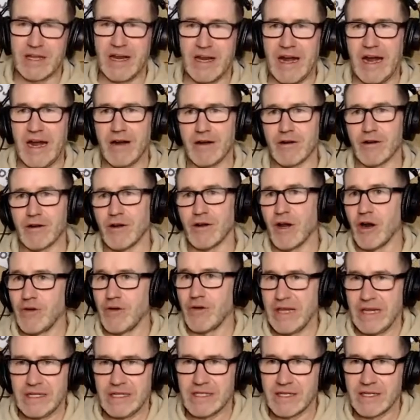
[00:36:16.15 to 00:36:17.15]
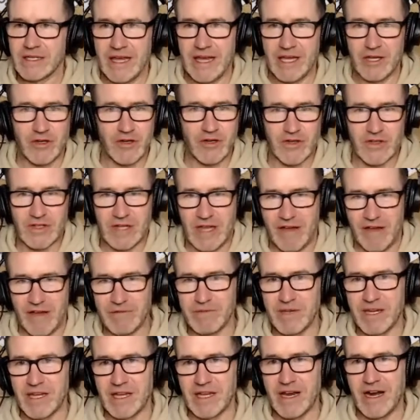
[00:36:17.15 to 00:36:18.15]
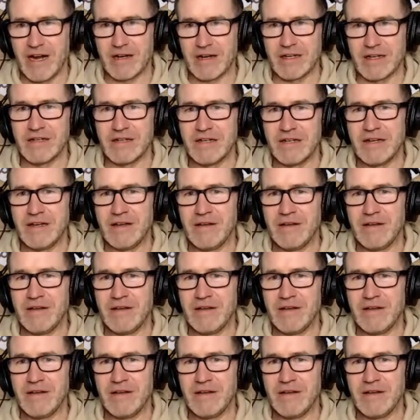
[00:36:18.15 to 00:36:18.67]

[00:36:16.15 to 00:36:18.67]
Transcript: garden or into nature, it doesn't have to be the garden.